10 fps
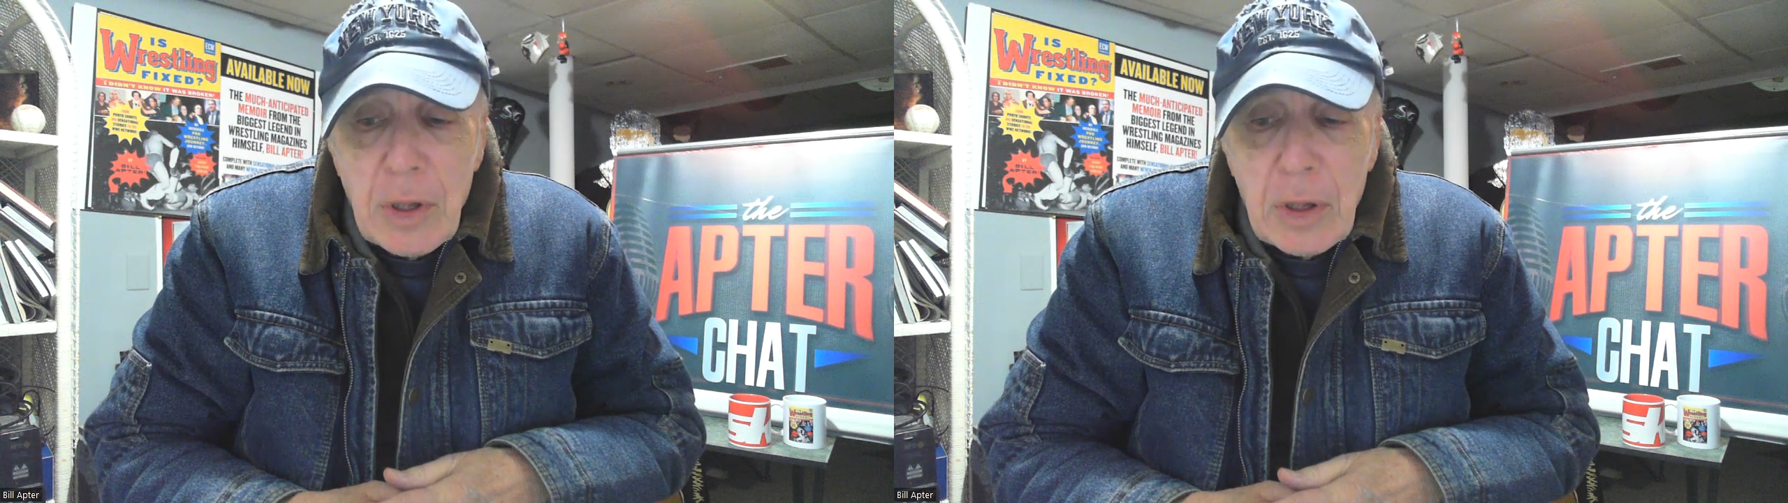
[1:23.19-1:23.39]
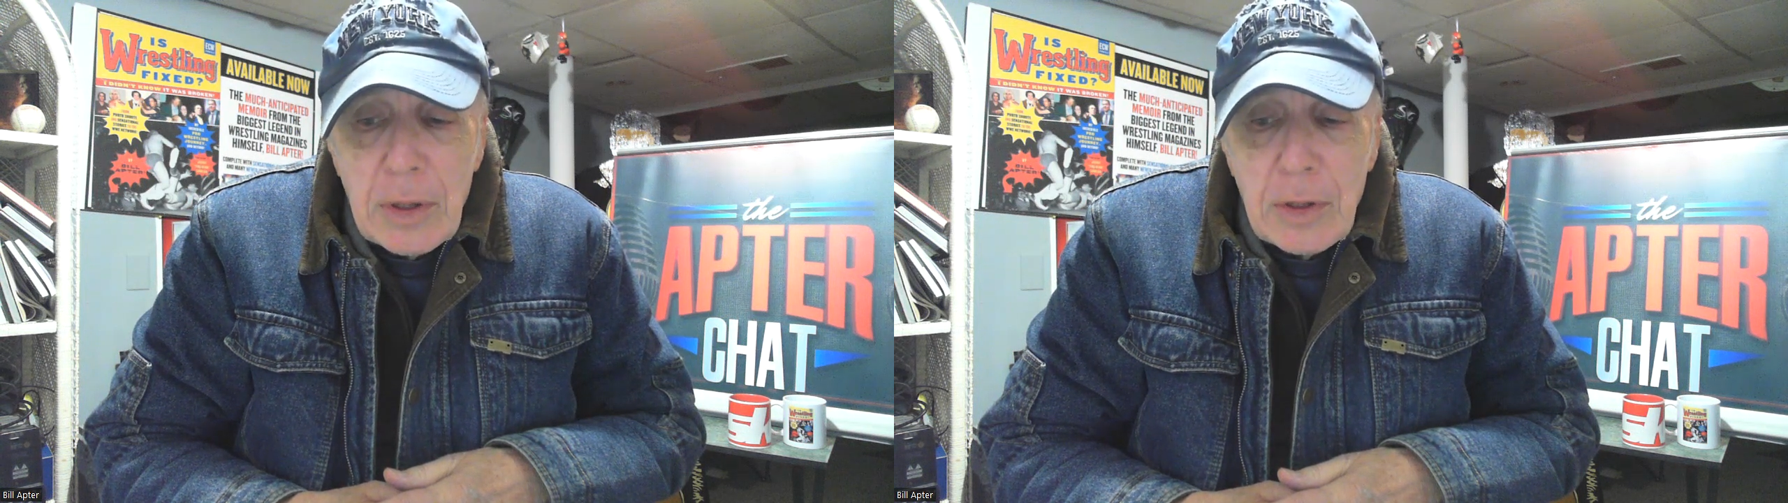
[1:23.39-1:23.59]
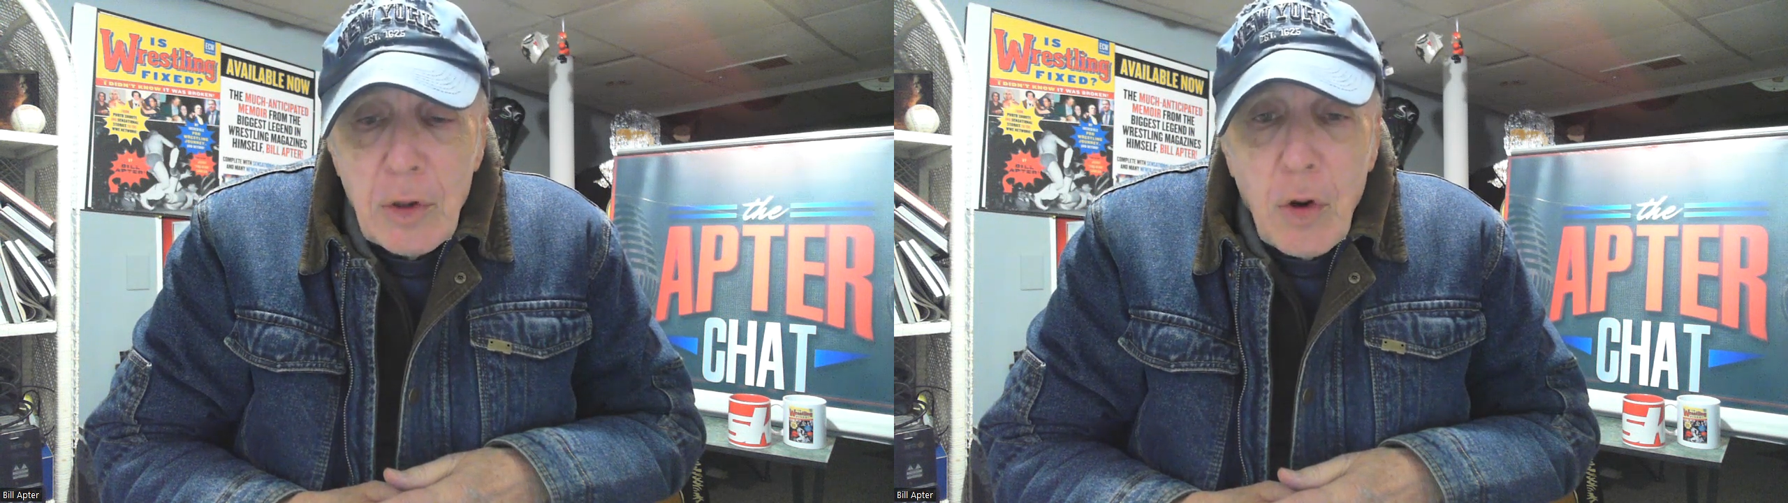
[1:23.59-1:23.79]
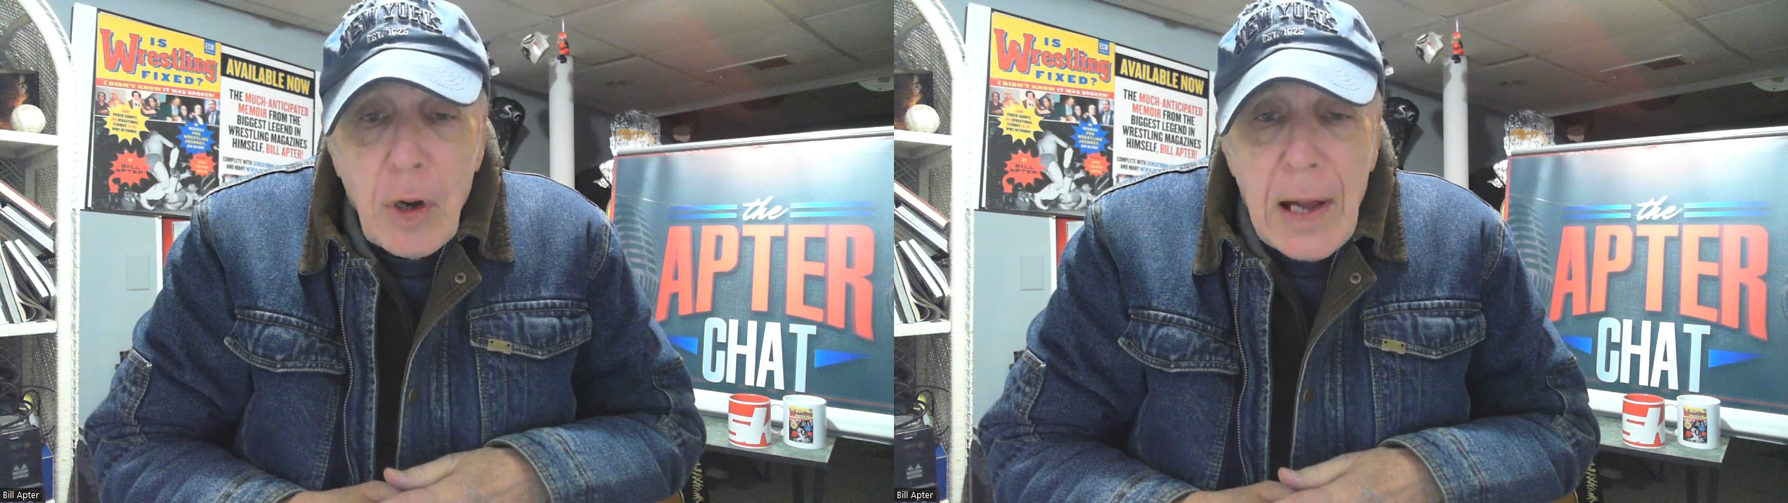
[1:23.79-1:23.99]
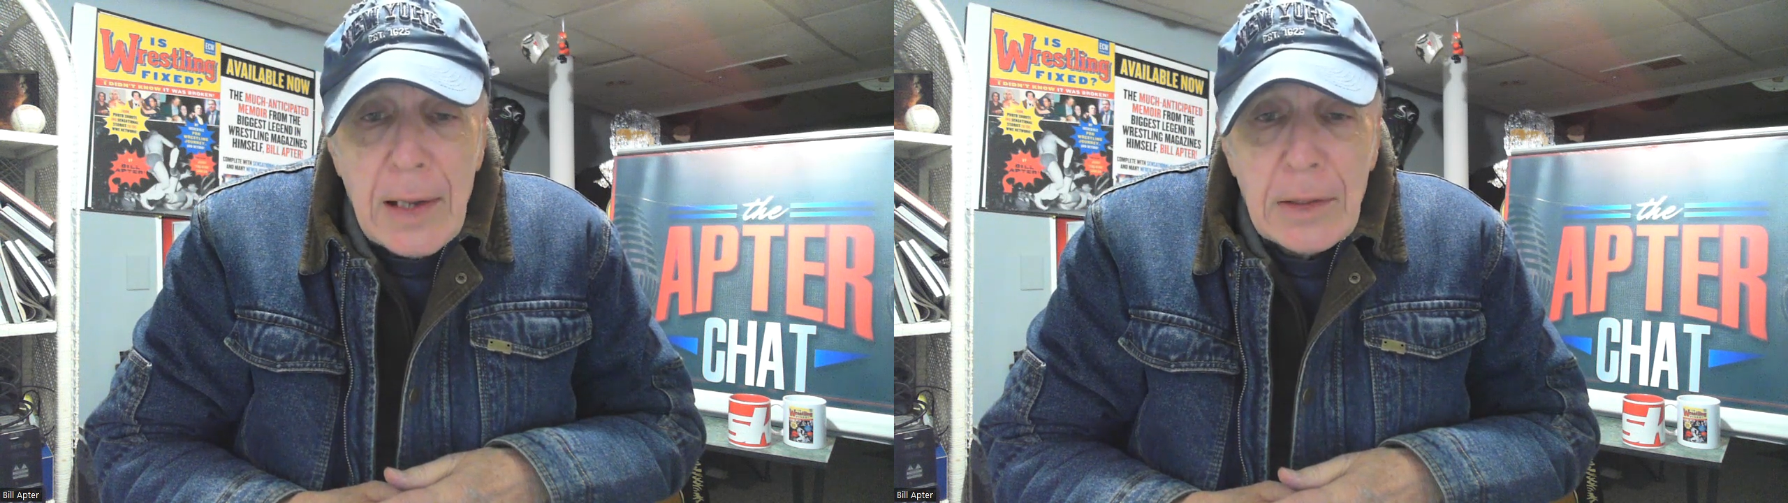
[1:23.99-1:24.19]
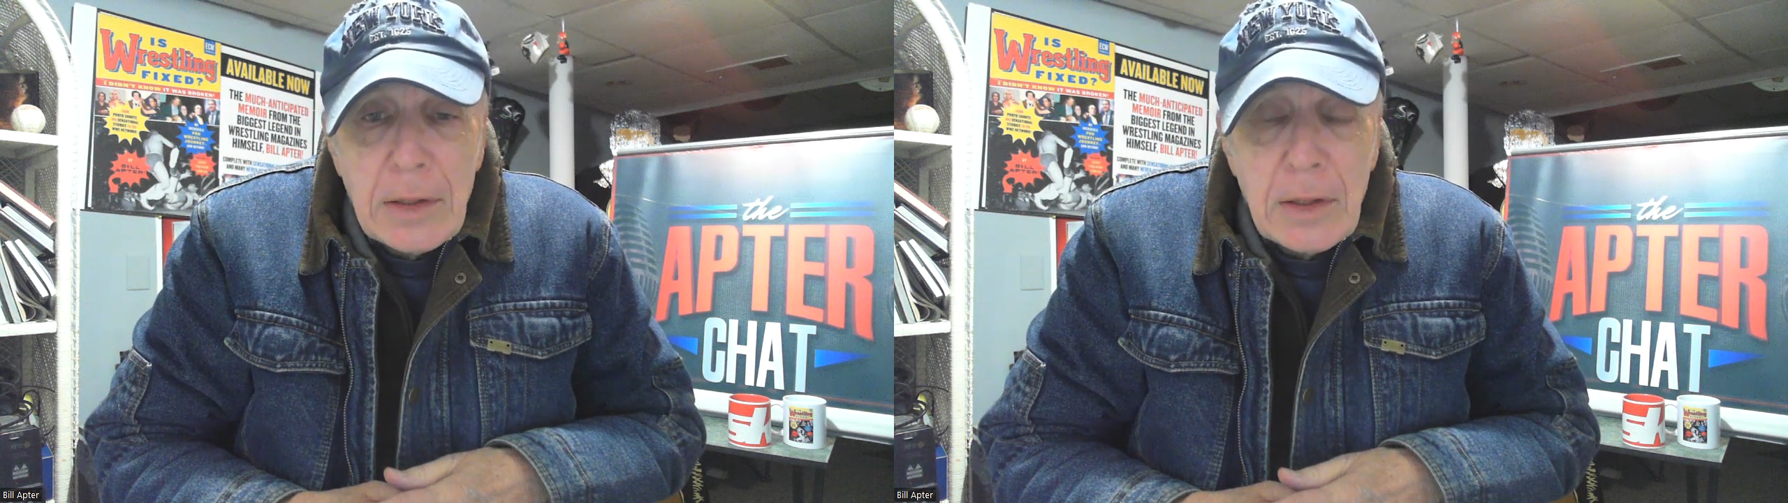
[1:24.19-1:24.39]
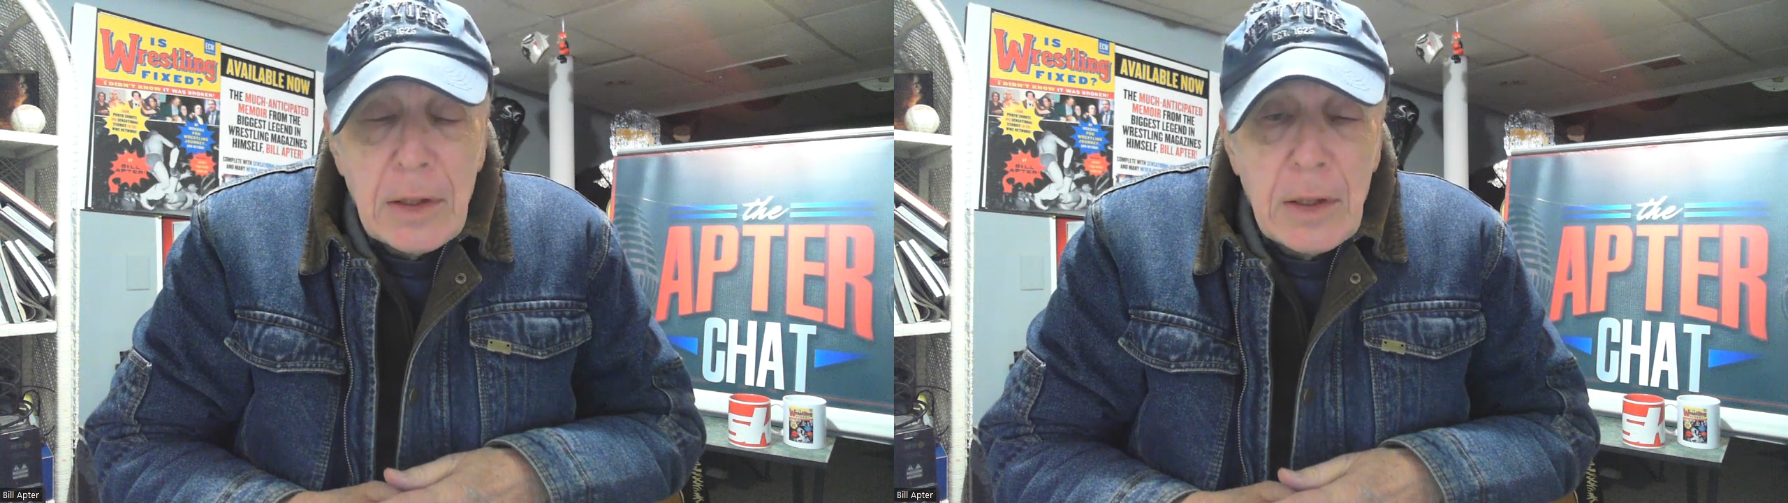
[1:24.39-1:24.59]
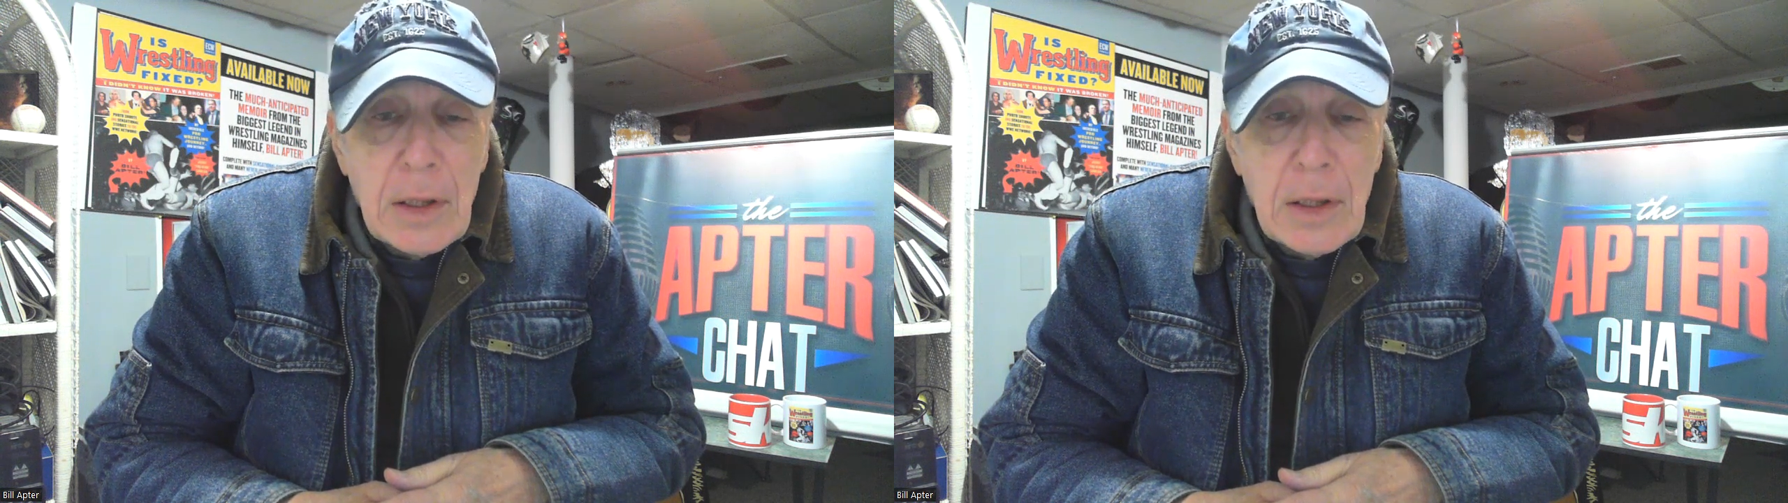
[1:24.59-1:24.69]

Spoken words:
Long Island